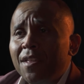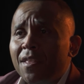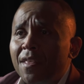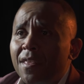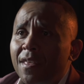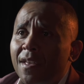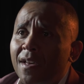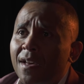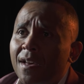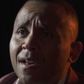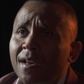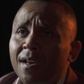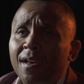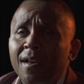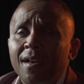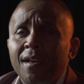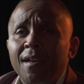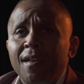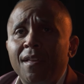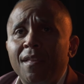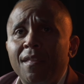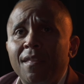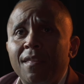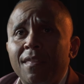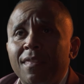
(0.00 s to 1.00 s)

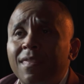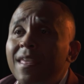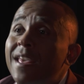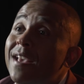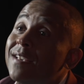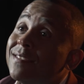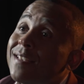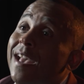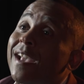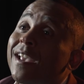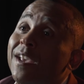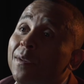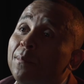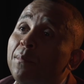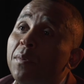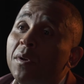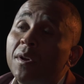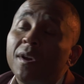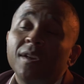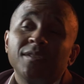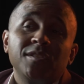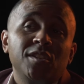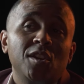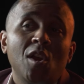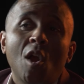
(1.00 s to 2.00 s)
the things that can
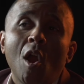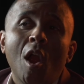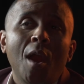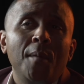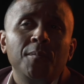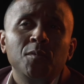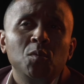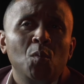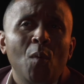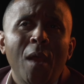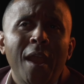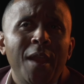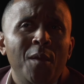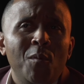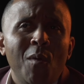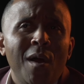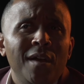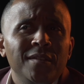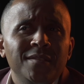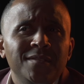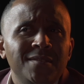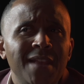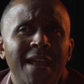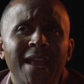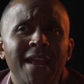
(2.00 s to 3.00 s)
put us in harm's way
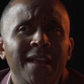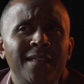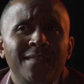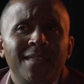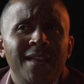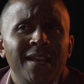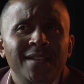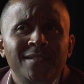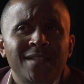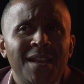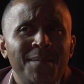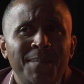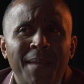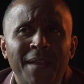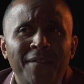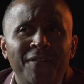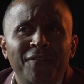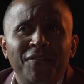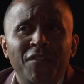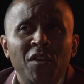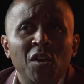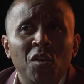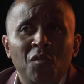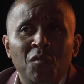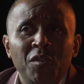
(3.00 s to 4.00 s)
while saying things that may
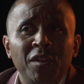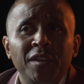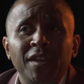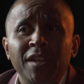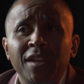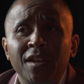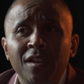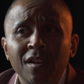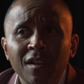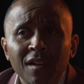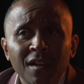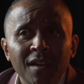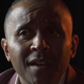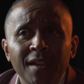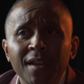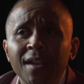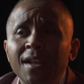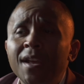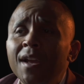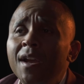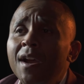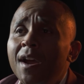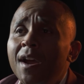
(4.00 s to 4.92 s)
feel really good,